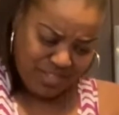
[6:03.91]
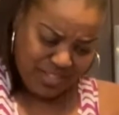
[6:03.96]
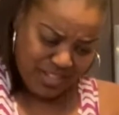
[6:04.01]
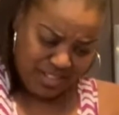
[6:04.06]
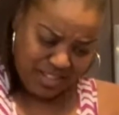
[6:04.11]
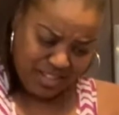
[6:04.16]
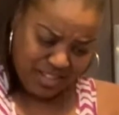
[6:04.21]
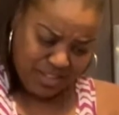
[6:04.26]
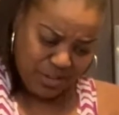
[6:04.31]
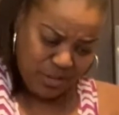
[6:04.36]

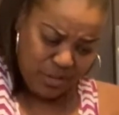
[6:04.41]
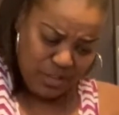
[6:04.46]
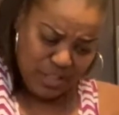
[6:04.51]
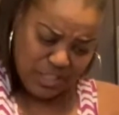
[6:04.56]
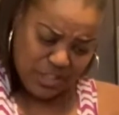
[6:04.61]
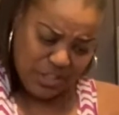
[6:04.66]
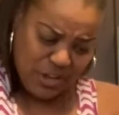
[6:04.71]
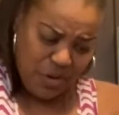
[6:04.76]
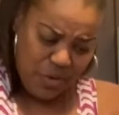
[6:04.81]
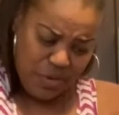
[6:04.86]
And you can just
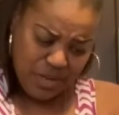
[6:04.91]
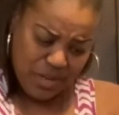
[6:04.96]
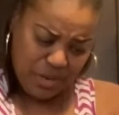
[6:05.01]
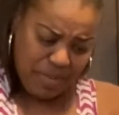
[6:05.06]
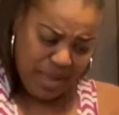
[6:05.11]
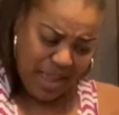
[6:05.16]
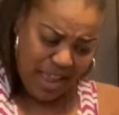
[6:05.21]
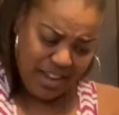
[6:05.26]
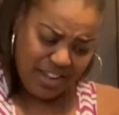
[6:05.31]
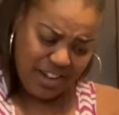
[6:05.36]
go in the
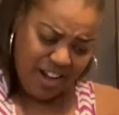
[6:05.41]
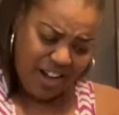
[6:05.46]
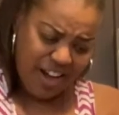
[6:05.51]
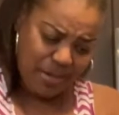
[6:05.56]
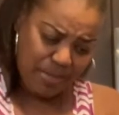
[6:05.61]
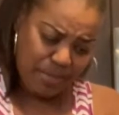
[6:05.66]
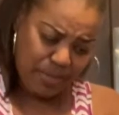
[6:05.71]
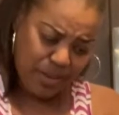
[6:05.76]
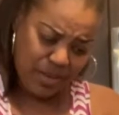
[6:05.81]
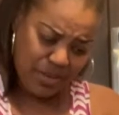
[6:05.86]
backyard
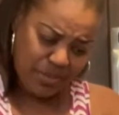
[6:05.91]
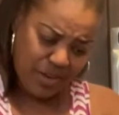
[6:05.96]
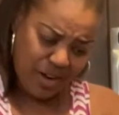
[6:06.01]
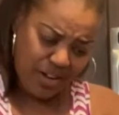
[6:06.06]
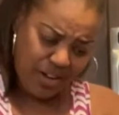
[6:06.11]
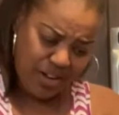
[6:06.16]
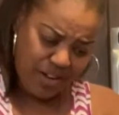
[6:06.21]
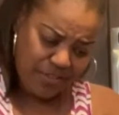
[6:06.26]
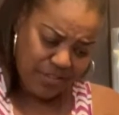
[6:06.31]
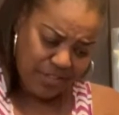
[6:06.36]
and pull it right
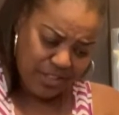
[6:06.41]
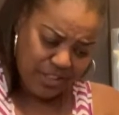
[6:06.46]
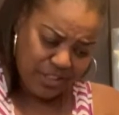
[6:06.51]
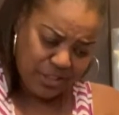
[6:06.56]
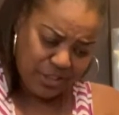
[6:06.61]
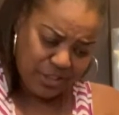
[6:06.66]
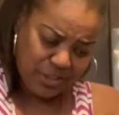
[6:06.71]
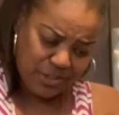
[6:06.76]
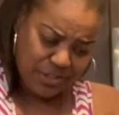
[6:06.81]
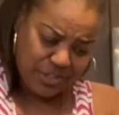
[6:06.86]
off of the
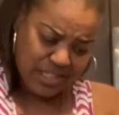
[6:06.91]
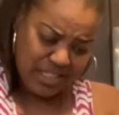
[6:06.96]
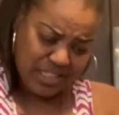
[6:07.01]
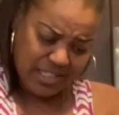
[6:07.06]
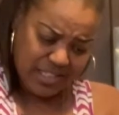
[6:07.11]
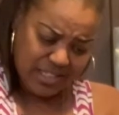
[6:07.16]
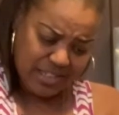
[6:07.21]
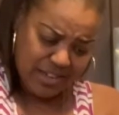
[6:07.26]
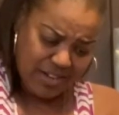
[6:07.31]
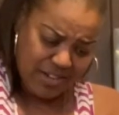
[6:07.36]
tree.
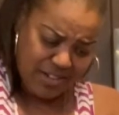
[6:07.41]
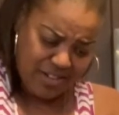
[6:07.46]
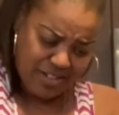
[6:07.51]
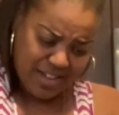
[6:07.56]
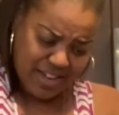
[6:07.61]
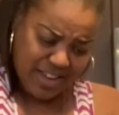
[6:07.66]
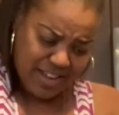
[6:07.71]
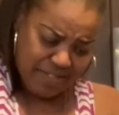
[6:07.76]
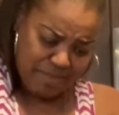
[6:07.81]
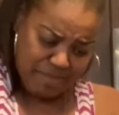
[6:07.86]
Lord
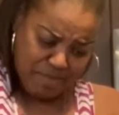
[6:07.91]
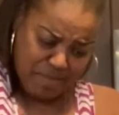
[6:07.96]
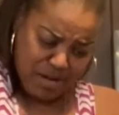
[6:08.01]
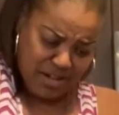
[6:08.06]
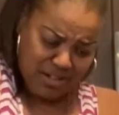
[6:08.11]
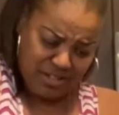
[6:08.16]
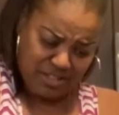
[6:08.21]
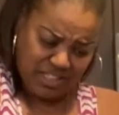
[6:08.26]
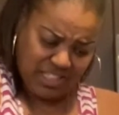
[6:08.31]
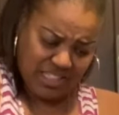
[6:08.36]
have
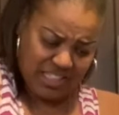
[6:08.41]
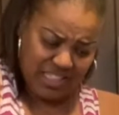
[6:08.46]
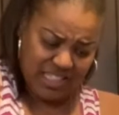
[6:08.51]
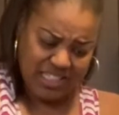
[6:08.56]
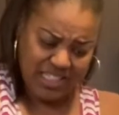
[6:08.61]
mercy.